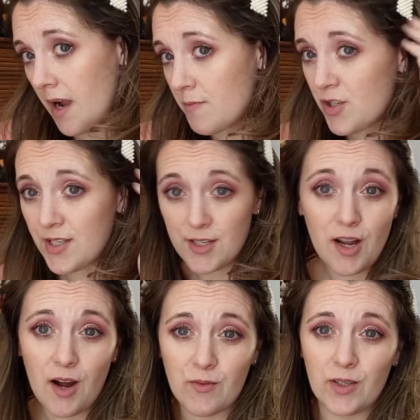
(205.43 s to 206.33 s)
I'm just
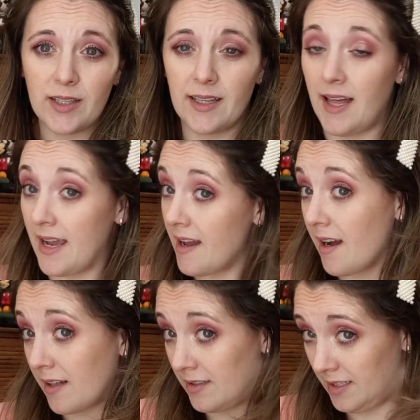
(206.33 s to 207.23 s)
not really like
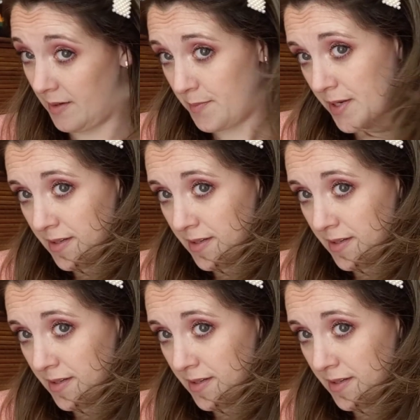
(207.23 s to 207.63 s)
a clip.